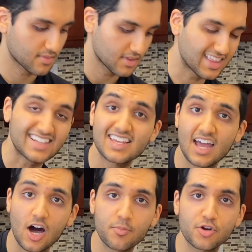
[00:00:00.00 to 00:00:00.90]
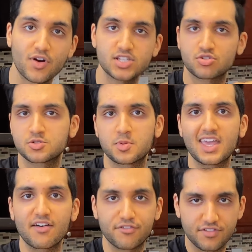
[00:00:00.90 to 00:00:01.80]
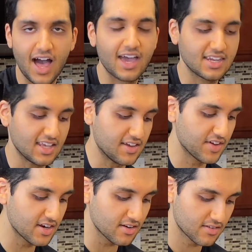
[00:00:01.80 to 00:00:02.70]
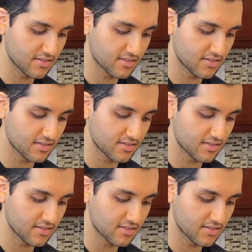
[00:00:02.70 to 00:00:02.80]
That's gonna help your Rice Krispie get flat and even.